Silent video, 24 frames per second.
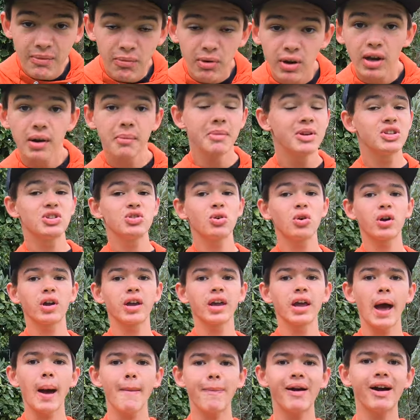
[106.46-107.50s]
we're going to be
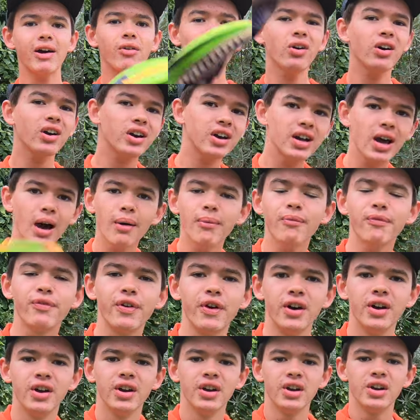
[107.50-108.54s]
talking about
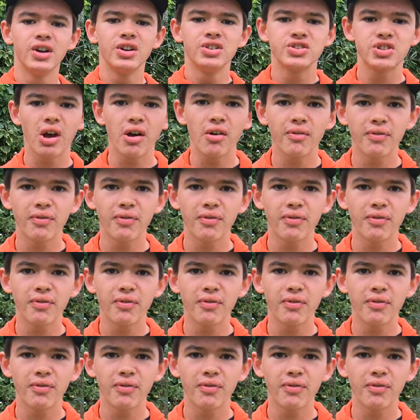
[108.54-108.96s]
comfort. So